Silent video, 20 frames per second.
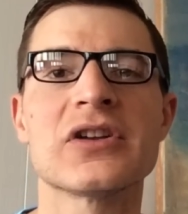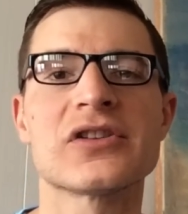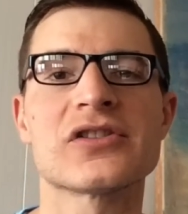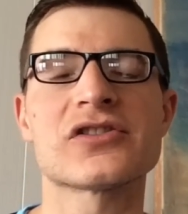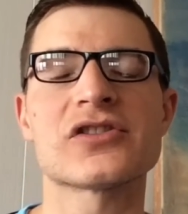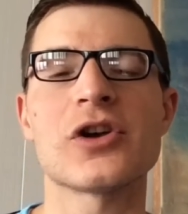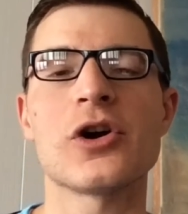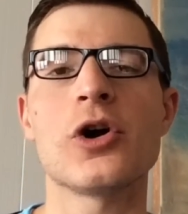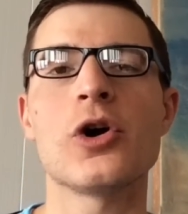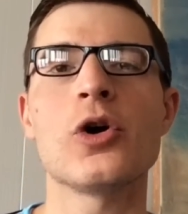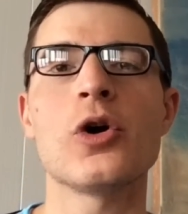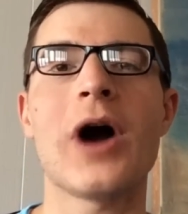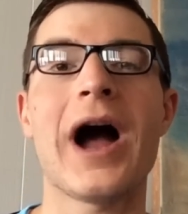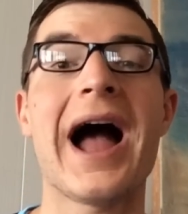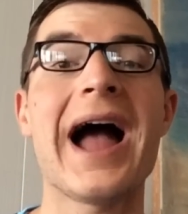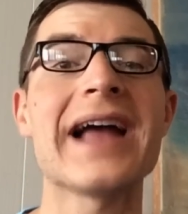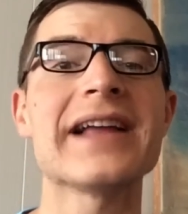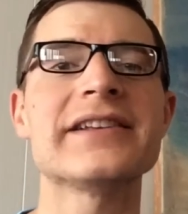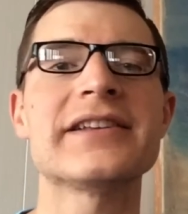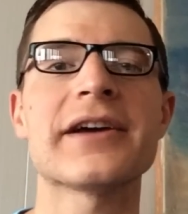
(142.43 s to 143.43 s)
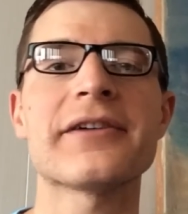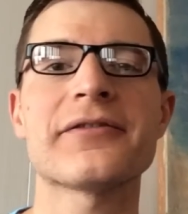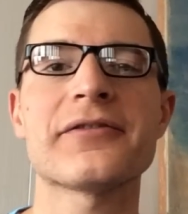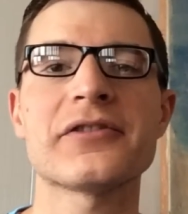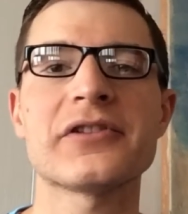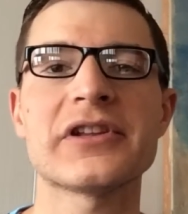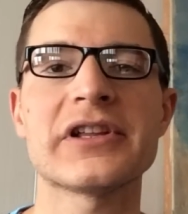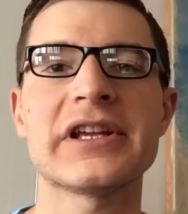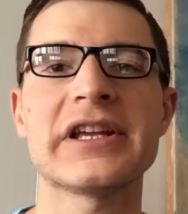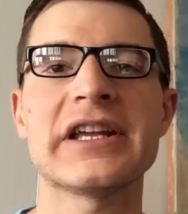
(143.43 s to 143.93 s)
So I
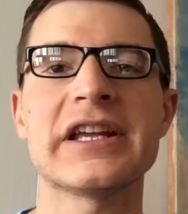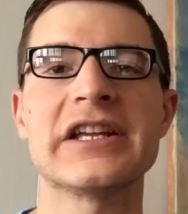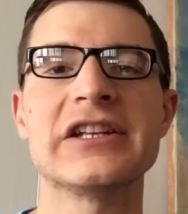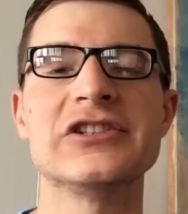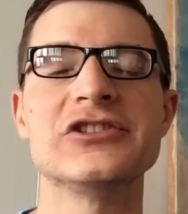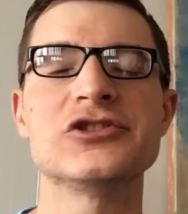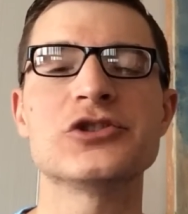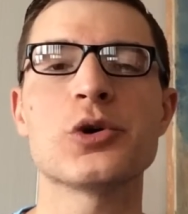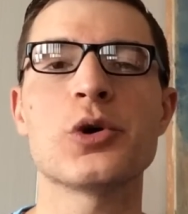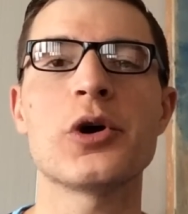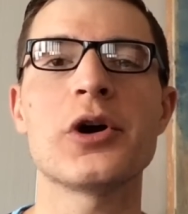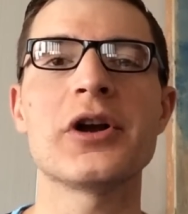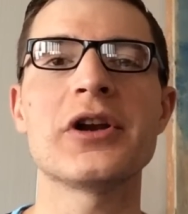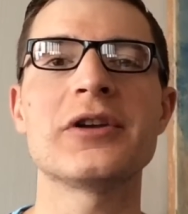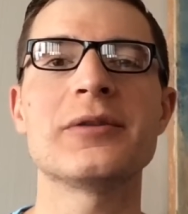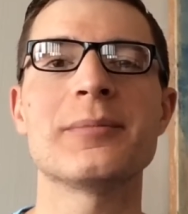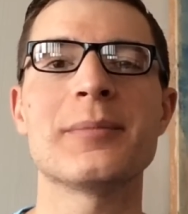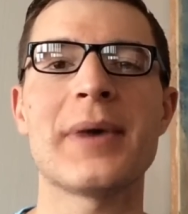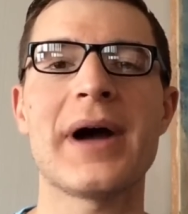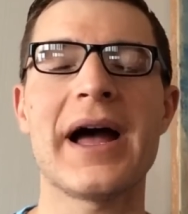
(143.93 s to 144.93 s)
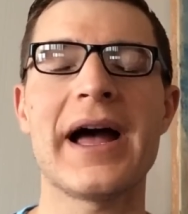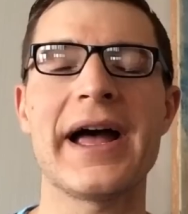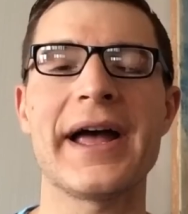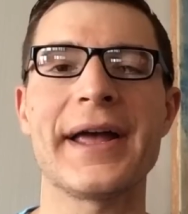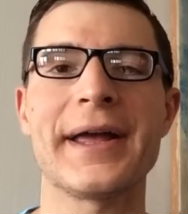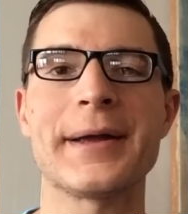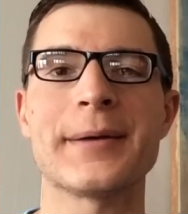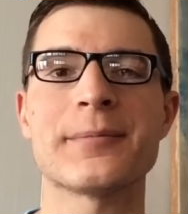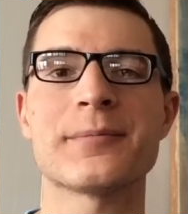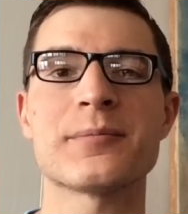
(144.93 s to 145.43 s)
definitely enjoyed
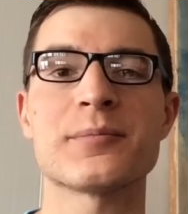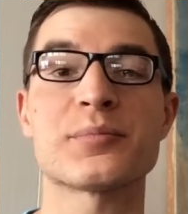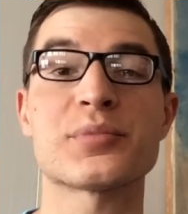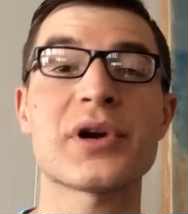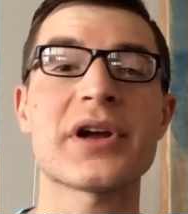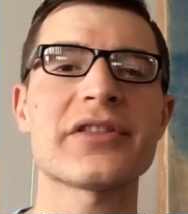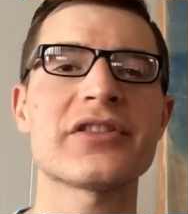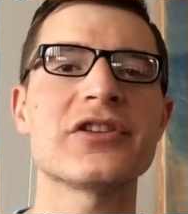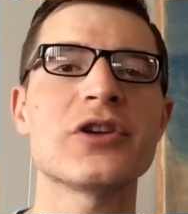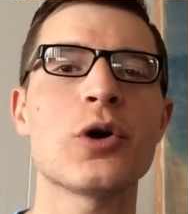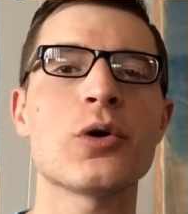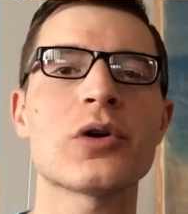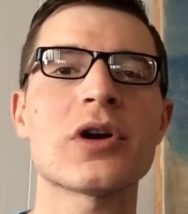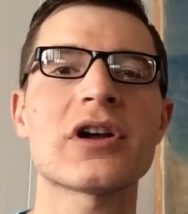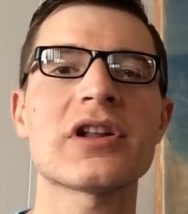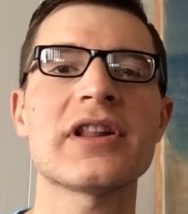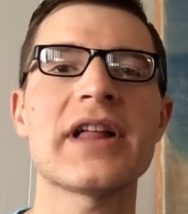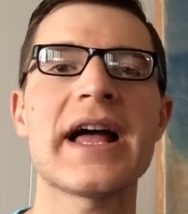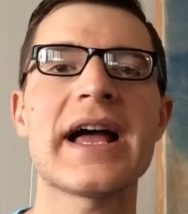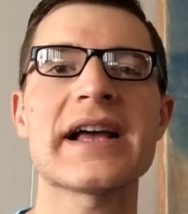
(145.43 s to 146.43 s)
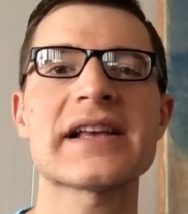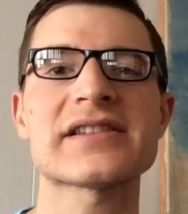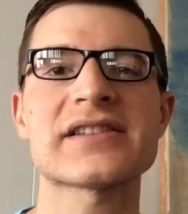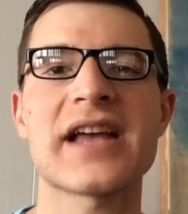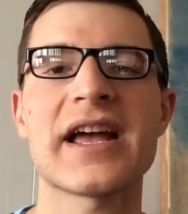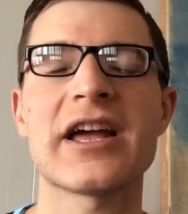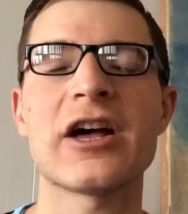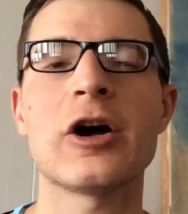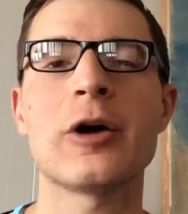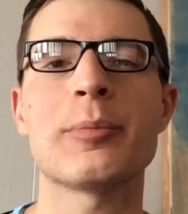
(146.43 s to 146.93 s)
my breath yoga class.
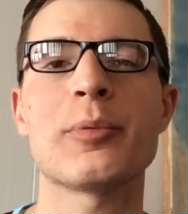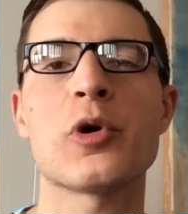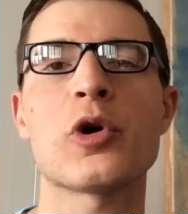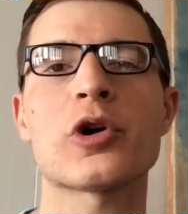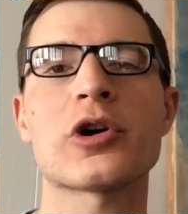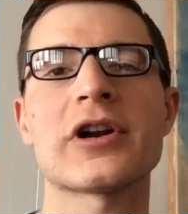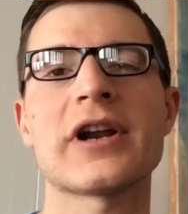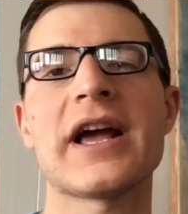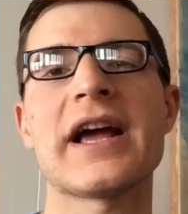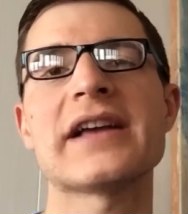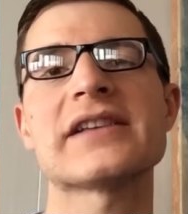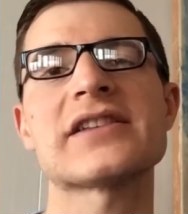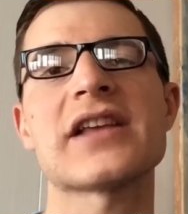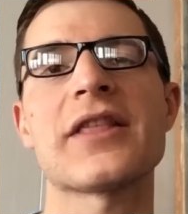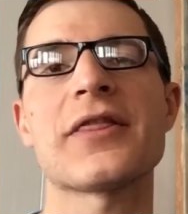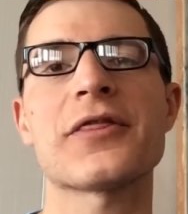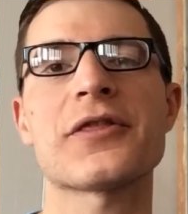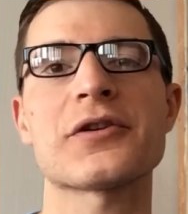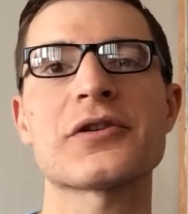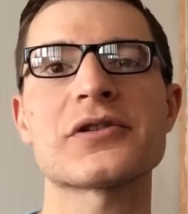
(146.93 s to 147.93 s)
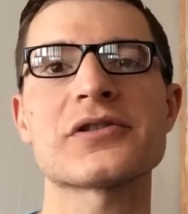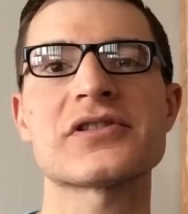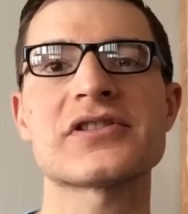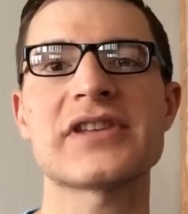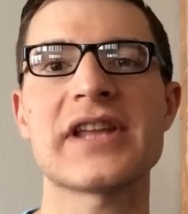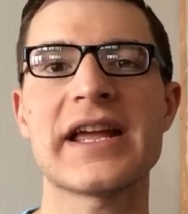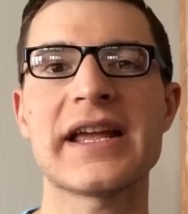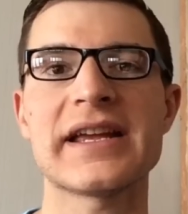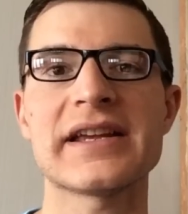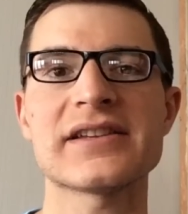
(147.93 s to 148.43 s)
I help organize on
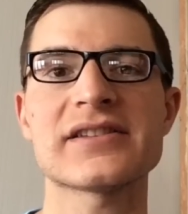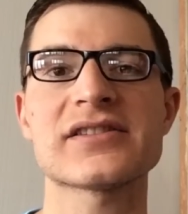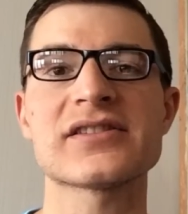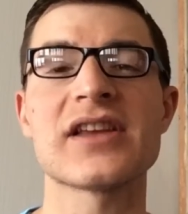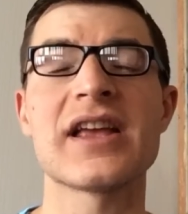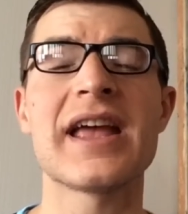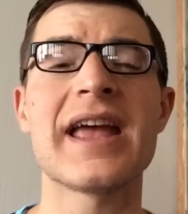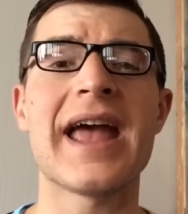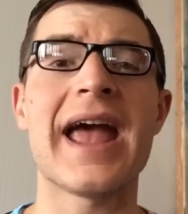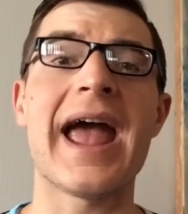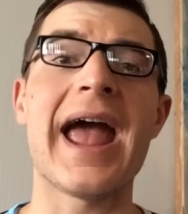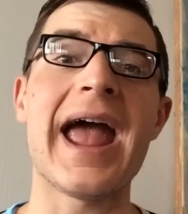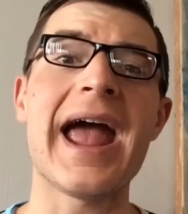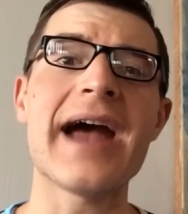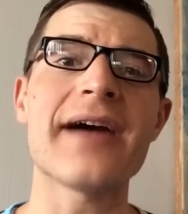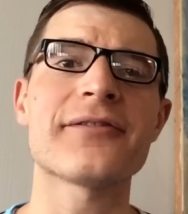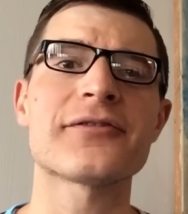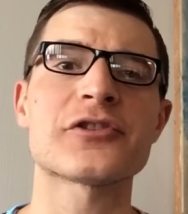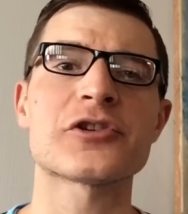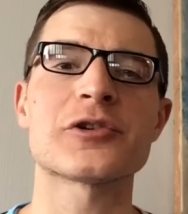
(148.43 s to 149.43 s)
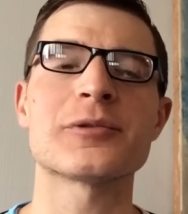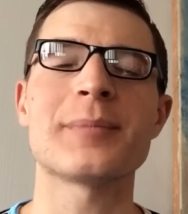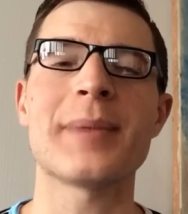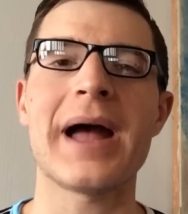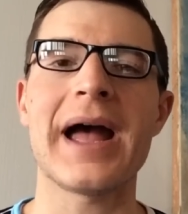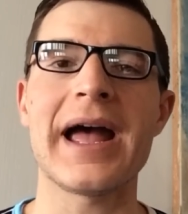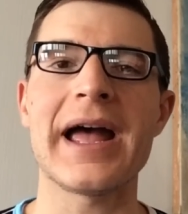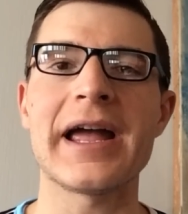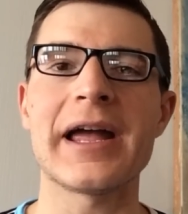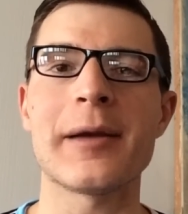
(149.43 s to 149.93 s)
Thursdays after
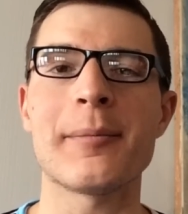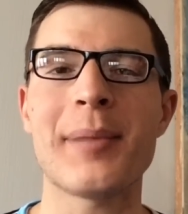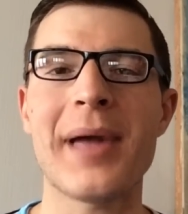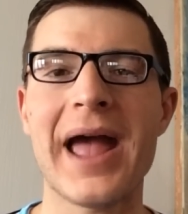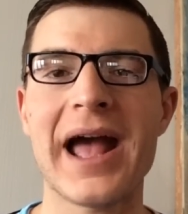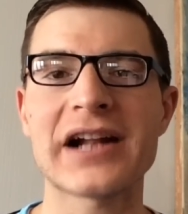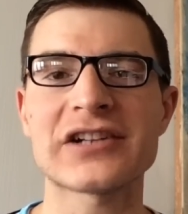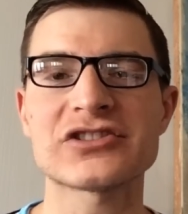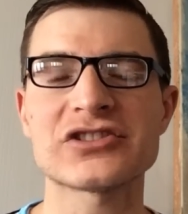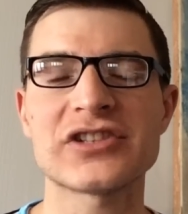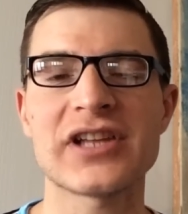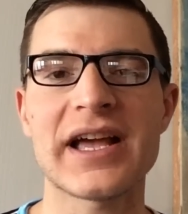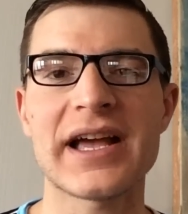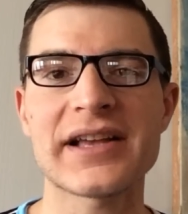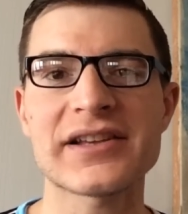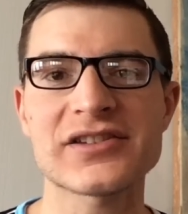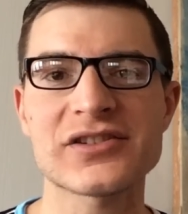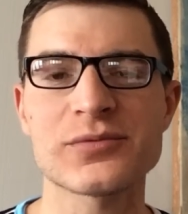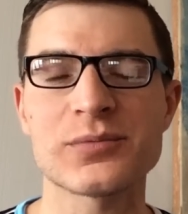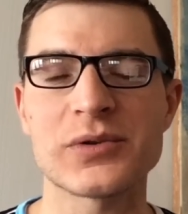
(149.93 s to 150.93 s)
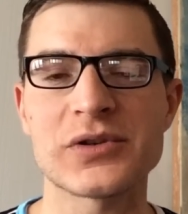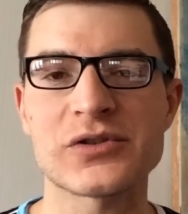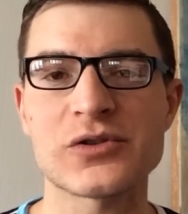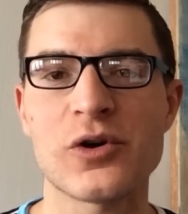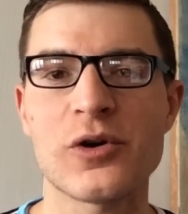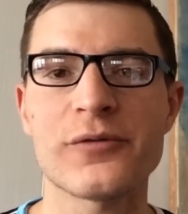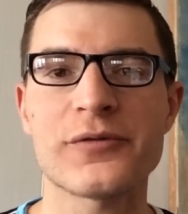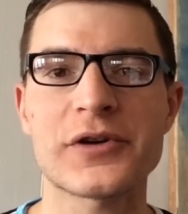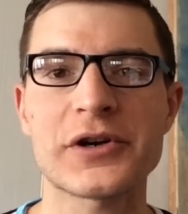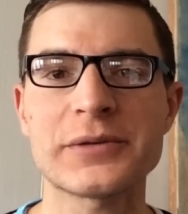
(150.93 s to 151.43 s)
my patch test was
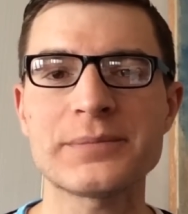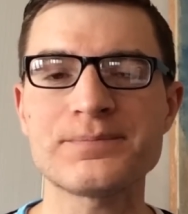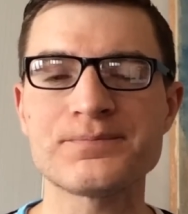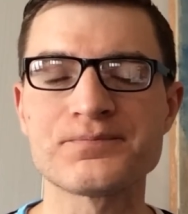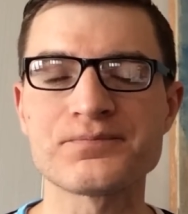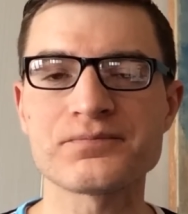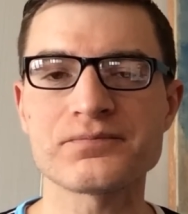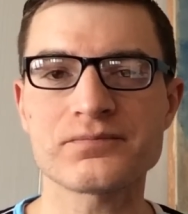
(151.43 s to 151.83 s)
over.